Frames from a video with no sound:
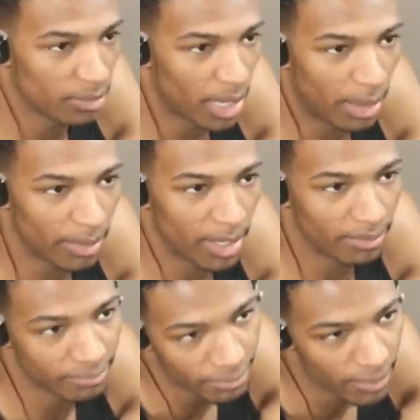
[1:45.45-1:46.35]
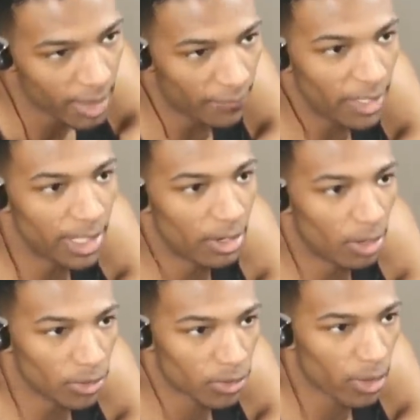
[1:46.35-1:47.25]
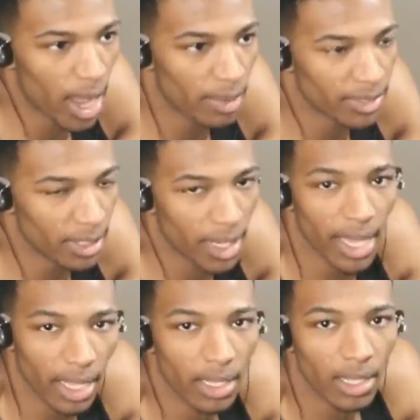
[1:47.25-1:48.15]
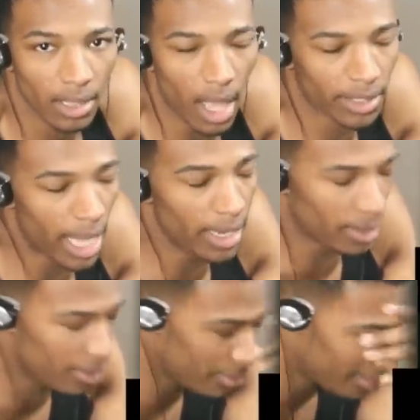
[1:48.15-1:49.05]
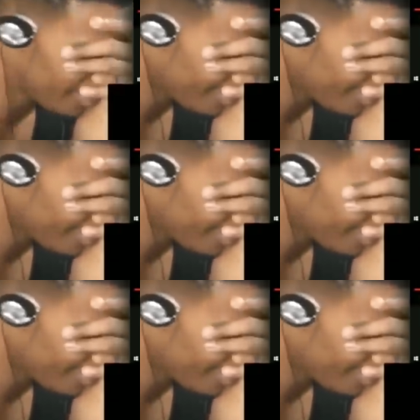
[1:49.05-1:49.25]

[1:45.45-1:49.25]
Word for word: But I mean, if he did all those crimes, then yeah, fuck that uh, nigga.